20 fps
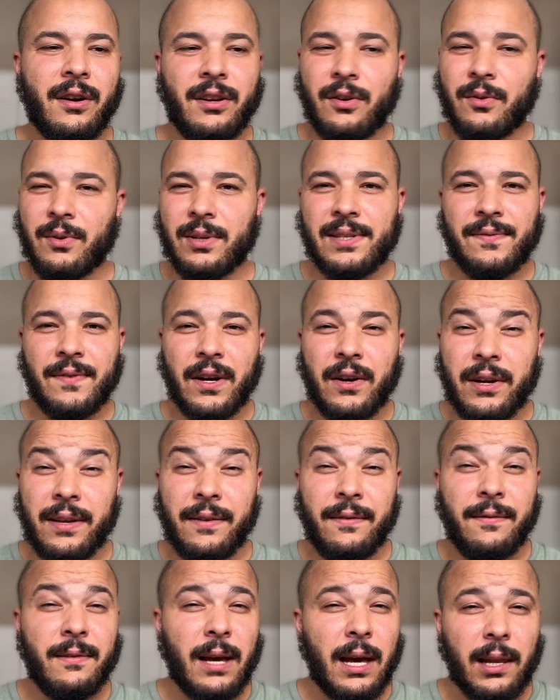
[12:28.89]
You know, it's
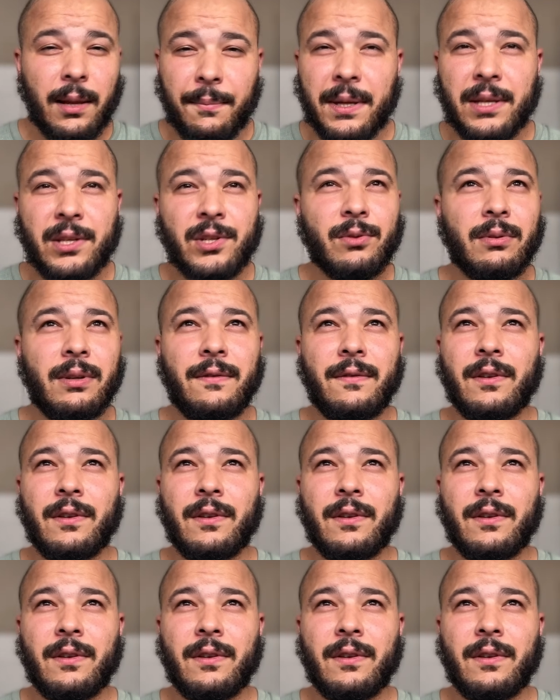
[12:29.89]
very elementary,